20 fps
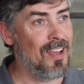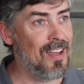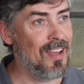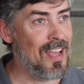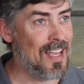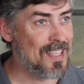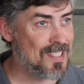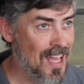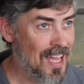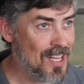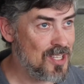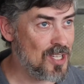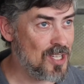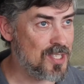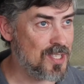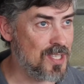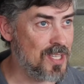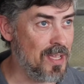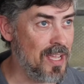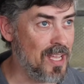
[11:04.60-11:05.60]
it's not
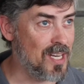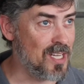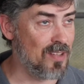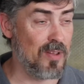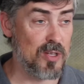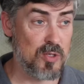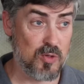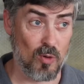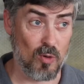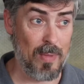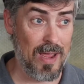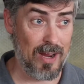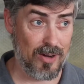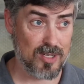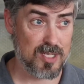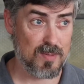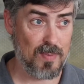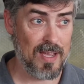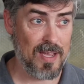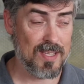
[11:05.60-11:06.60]
just the individual
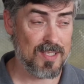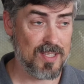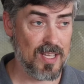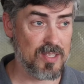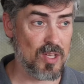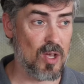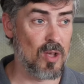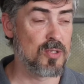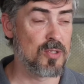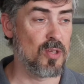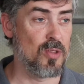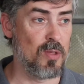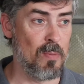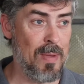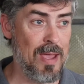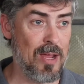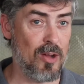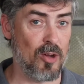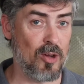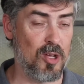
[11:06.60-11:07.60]
makerspace, it's also the
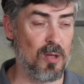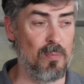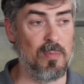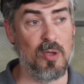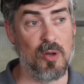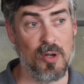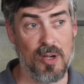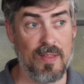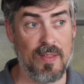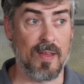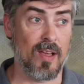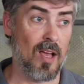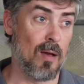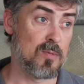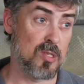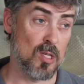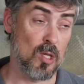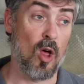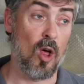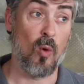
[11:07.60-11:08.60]
maker community that
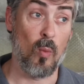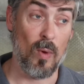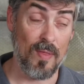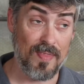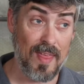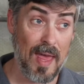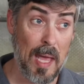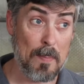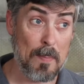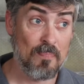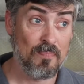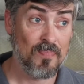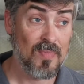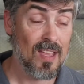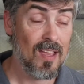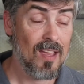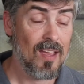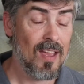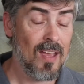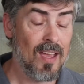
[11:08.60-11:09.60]
comes along with that.
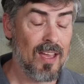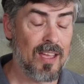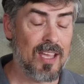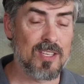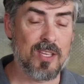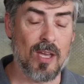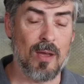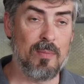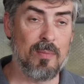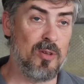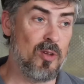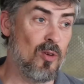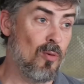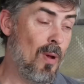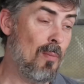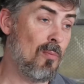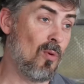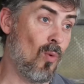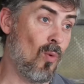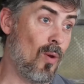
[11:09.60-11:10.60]
Because you
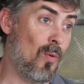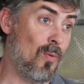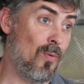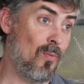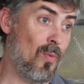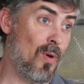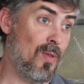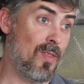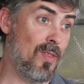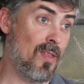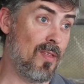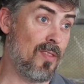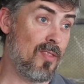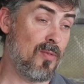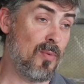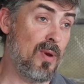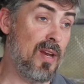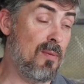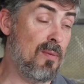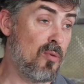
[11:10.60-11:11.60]
remember when the
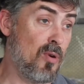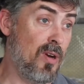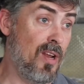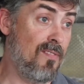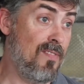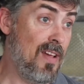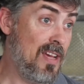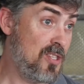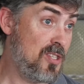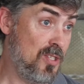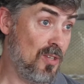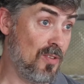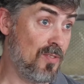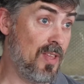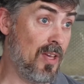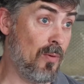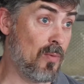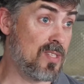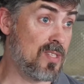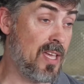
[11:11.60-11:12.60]
3D printed face shield
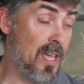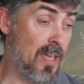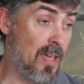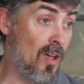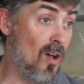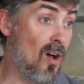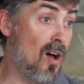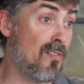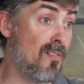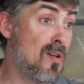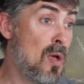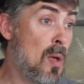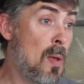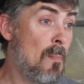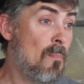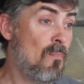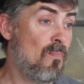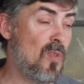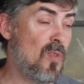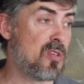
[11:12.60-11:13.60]
thing was kicking off,
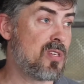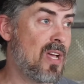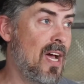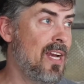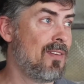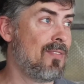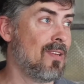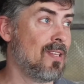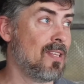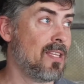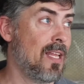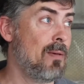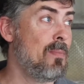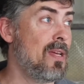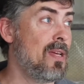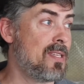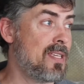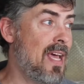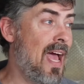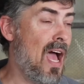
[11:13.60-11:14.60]
there's kind of a
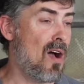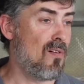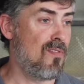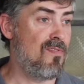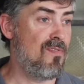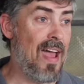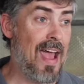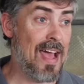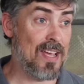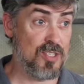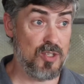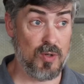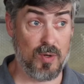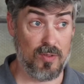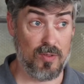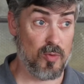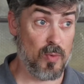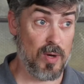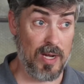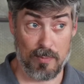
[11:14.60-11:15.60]
limit to how fast you
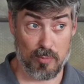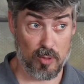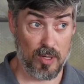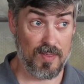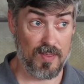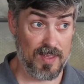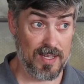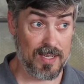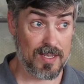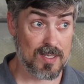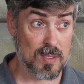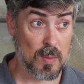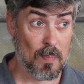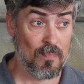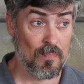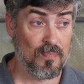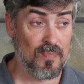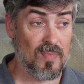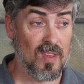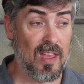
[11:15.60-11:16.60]
can 3D print things.
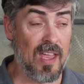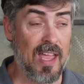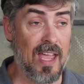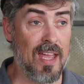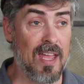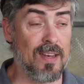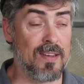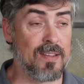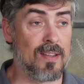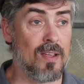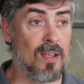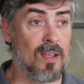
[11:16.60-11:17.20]
And